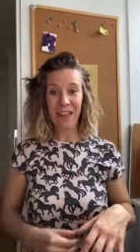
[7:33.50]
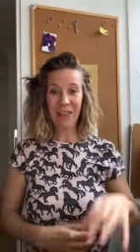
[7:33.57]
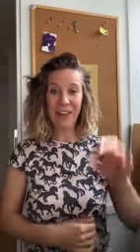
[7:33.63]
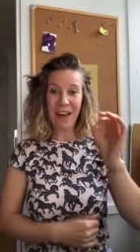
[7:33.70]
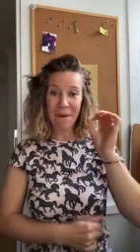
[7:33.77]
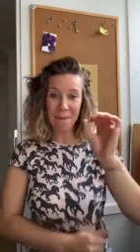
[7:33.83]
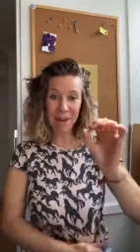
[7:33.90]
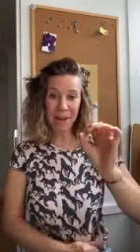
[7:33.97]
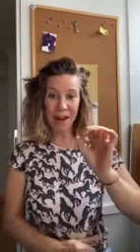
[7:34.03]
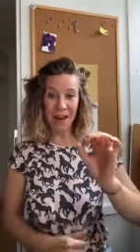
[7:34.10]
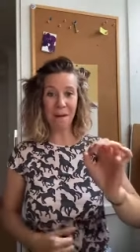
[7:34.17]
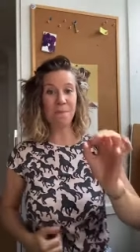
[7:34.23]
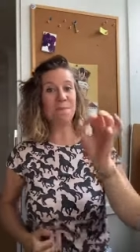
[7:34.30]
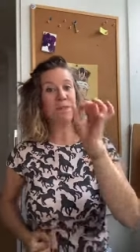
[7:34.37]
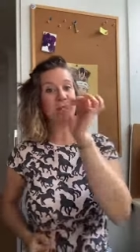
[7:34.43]
and that
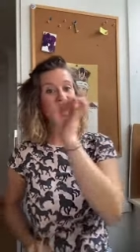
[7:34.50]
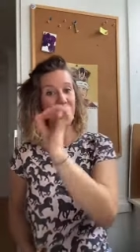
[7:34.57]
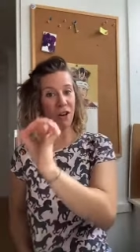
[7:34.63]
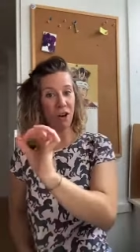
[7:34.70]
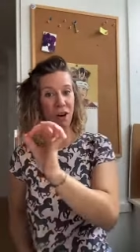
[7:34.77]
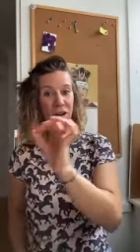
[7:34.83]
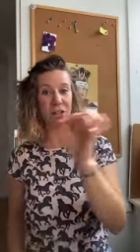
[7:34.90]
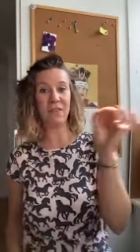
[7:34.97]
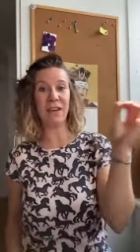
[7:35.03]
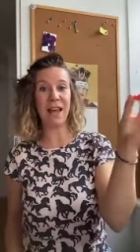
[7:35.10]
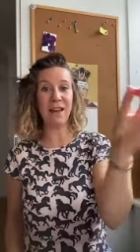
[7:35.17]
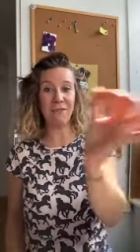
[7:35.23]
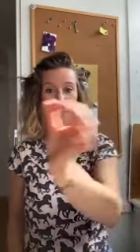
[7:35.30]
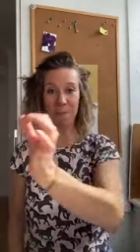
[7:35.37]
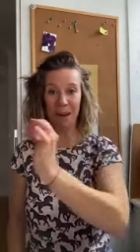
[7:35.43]
becomes the chorus
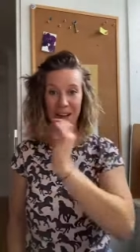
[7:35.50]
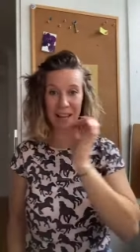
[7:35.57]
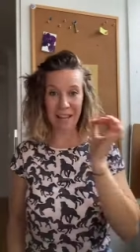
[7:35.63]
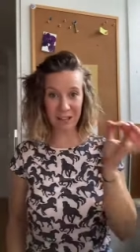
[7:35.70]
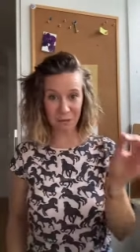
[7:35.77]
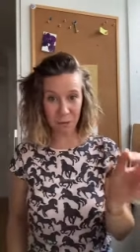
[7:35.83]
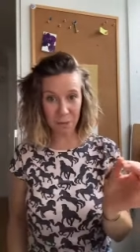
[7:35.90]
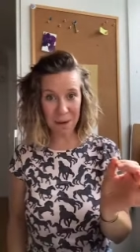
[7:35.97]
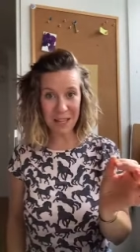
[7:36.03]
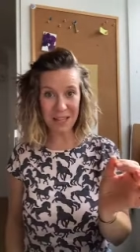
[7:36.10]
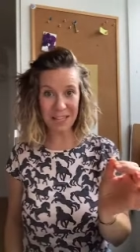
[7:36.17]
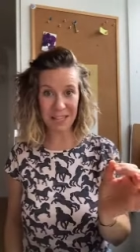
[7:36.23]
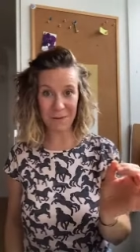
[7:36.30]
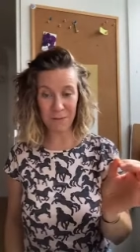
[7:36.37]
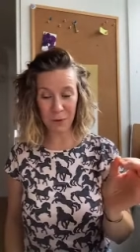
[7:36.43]
that everybody else
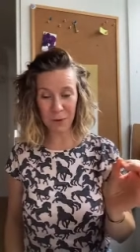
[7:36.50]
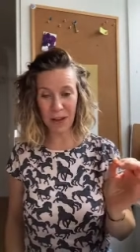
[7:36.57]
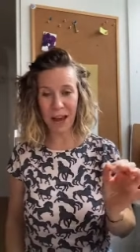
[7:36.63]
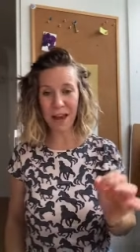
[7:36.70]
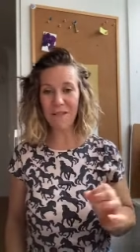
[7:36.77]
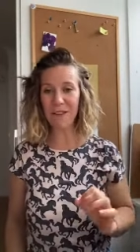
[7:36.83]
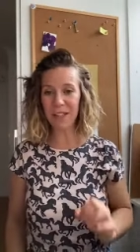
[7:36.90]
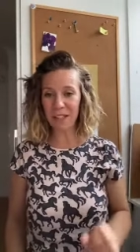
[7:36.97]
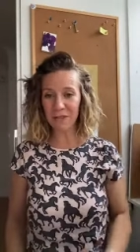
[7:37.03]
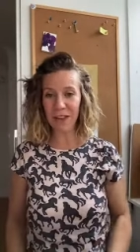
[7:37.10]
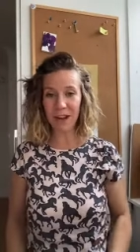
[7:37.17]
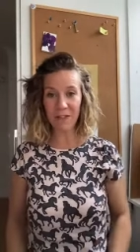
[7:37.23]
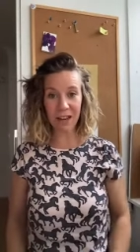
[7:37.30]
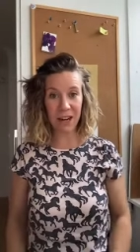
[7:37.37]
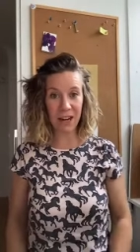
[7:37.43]
repeats, okay? That's
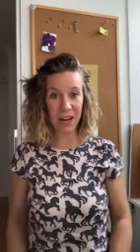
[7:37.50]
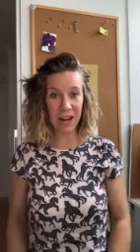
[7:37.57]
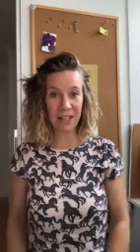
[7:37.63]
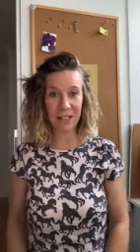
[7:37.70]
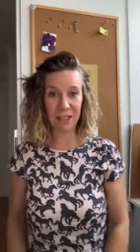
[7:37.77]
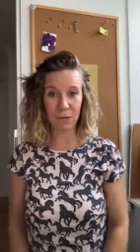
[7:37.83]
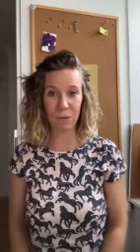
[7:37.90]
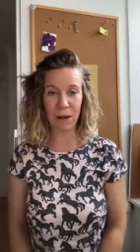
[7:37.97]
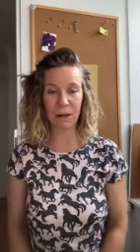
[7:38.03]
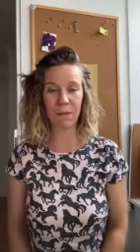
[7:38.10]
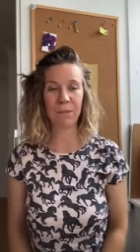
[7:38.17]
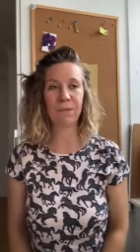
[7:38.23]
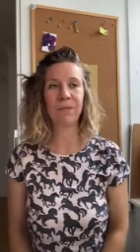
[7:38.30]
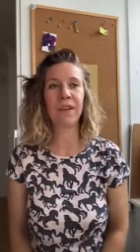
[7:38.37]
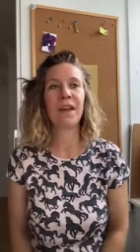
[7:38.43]
very, very nice as
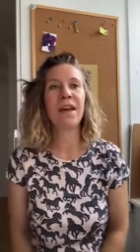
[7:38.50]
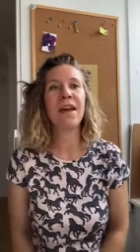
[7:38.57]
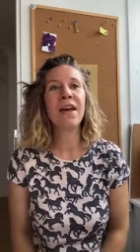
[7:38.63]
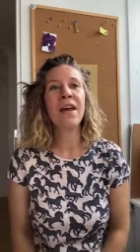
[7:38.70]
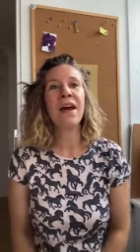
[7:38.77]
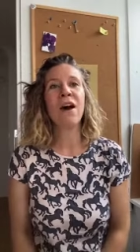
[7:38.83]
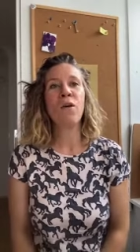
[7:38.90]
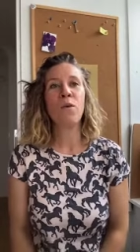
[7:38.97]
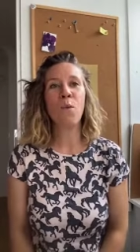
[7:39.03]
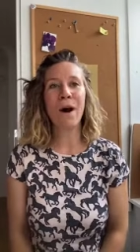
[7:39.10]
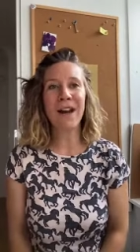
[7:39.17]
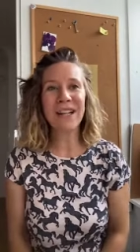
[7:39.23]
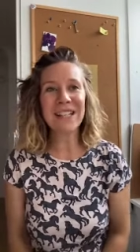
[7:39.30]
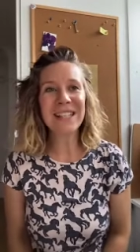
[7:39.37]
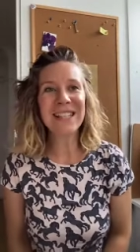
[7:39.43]
well.
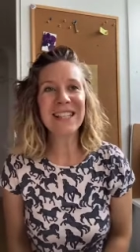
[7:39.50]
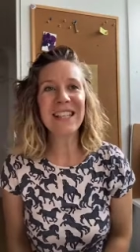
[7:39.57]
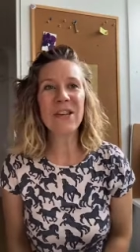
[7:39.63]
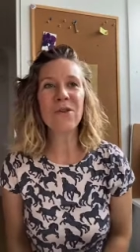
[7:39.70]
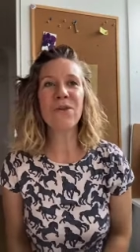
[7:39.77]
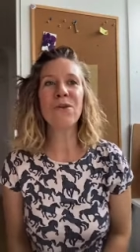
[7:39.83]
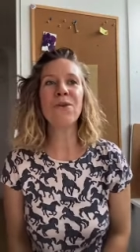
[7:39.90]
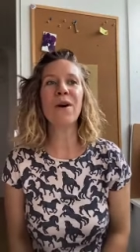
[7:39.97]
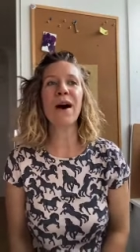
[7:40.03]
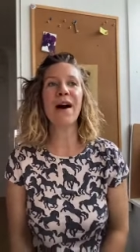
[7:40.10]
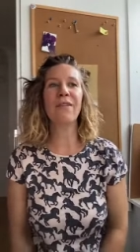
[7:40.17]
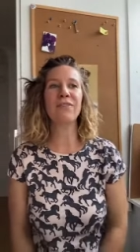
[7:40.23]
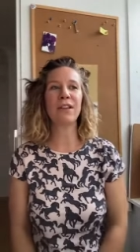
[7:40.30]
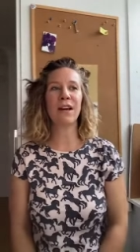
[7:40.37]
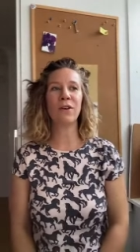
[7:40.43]
Once you
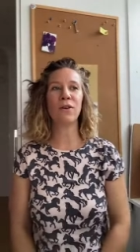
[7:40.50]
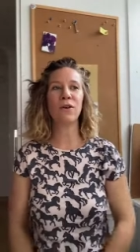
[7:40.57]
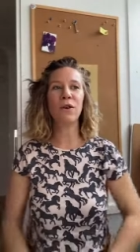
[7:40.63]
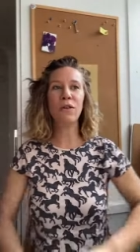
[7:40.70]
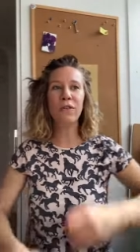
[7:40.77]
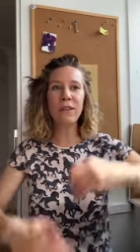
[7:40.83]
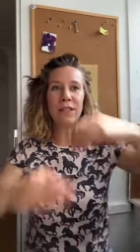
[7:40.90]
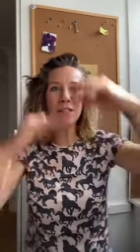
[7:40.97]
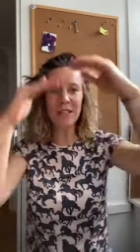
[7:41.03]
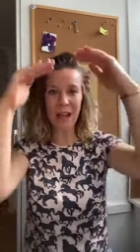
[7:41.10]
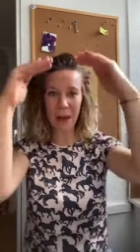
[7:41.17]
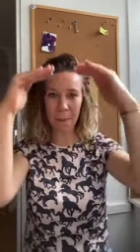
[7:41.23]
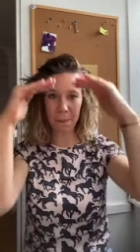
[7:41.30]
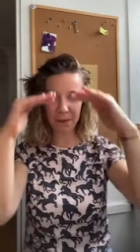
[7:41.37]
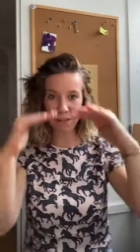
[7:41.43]
have done all of these
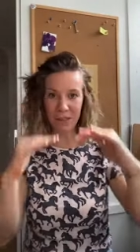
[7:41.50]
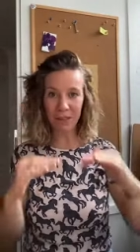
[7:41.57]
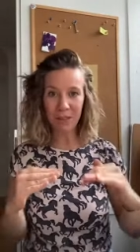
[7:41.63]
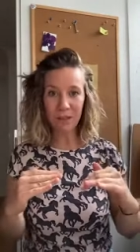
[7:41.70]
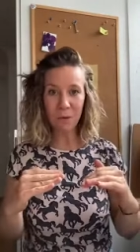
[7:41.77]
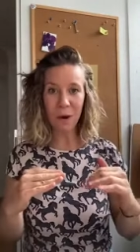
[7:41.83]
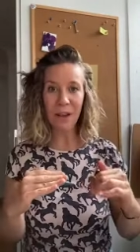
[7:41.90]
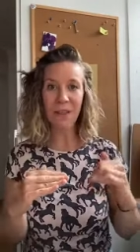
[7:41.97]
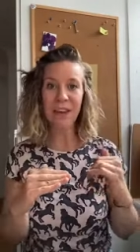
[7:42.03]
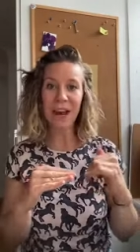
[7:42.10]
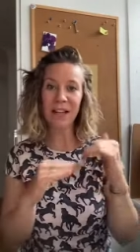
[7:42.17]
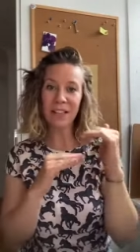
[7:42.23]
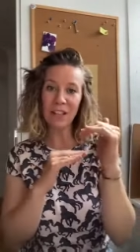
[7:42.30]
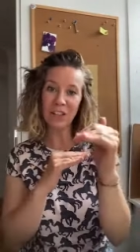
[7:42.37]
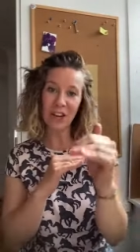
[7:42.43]
steps, the one
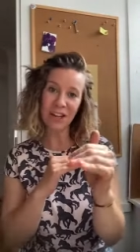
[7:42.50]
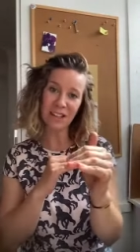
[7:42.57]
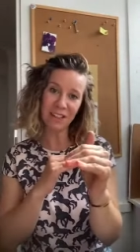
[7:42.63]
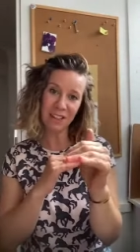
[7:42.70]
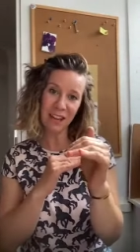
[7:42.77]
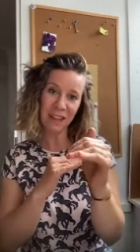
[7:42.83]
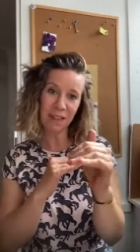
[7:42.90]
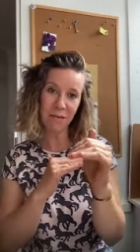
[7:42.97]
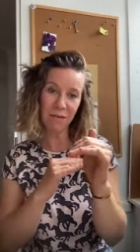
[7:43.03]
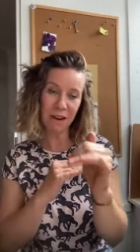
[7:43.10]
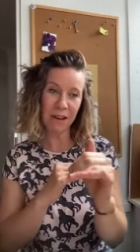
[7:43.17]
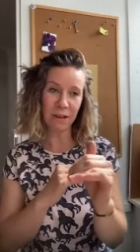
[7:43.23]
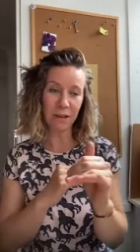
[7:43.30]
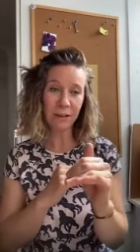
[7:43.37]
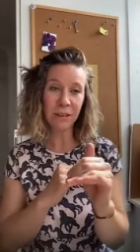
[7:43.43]
that I suggest in the
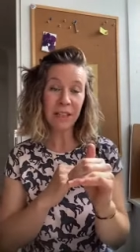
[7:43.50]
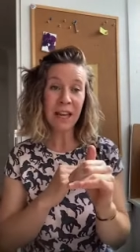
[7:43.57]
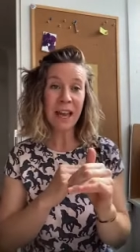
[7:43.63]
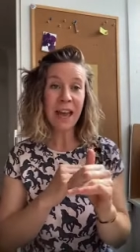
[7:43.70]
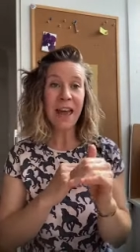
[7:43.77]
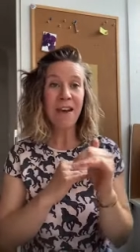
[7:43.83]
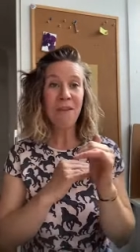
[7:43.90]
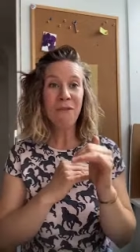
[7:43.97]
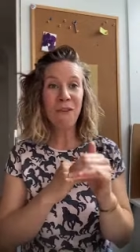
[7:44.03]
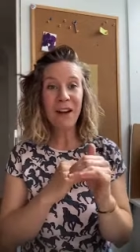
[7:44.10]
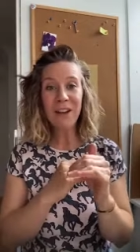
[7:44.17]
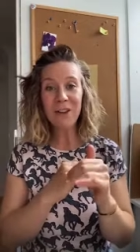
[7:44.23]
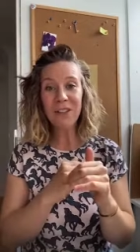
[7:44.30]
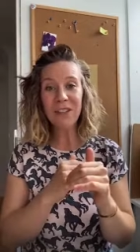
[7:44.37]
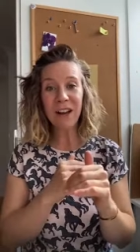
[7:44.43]
reel,
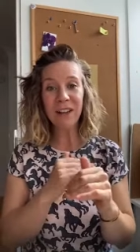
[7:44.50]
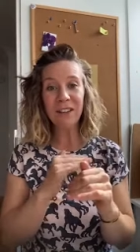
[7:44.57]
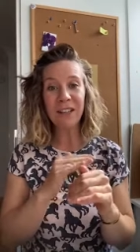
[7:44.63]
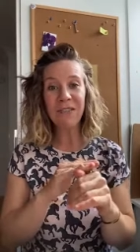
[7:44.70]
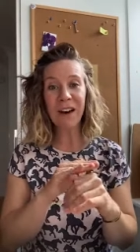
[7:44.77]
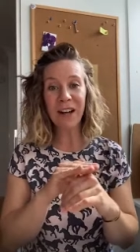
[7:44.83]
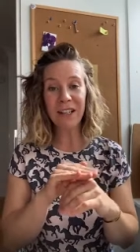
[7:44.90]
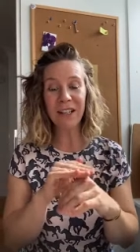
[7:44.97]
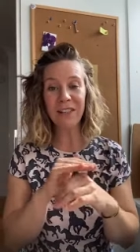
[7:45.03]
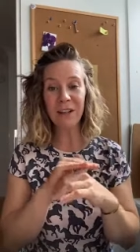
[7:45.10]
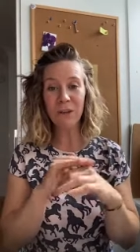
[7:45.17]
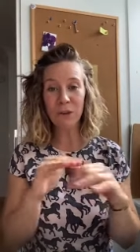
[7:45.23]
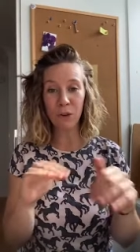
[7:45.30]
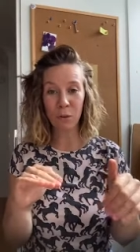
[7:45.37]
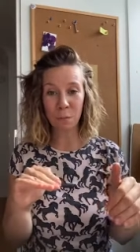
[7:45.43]
then you start dividing
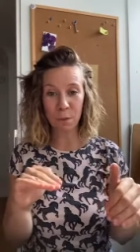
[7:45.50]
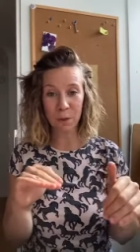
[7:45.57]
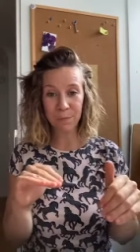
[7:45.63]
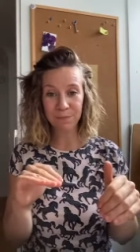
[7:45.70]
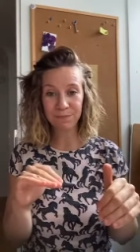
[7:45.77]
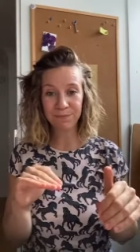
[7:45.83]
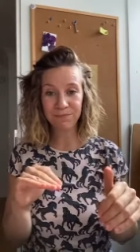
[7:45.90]
the group.